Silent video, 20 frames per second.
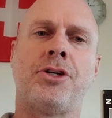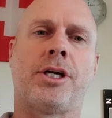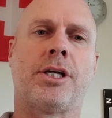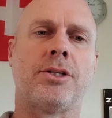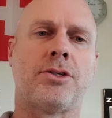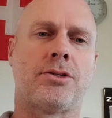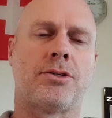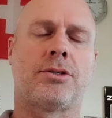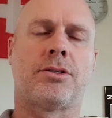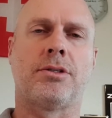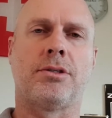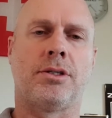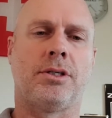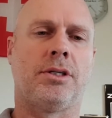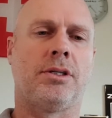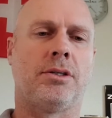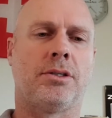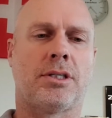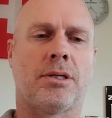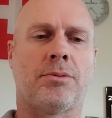could
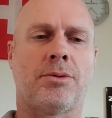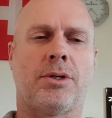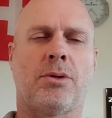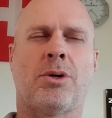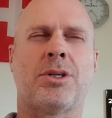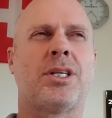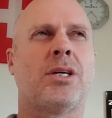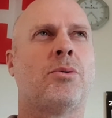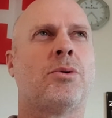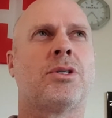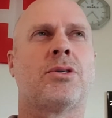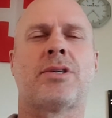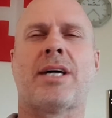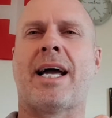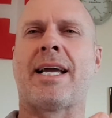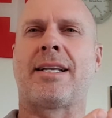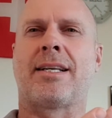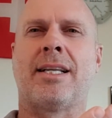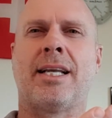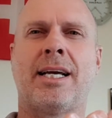I think it was
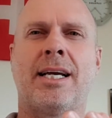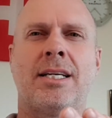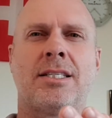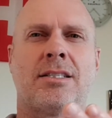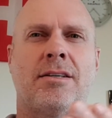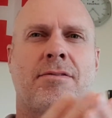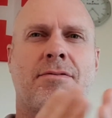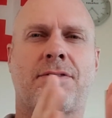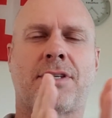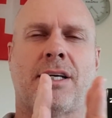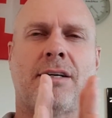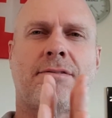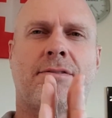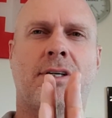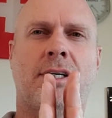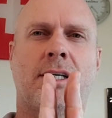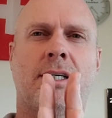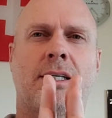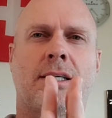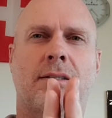8 layers of
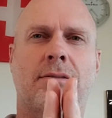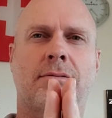sapphire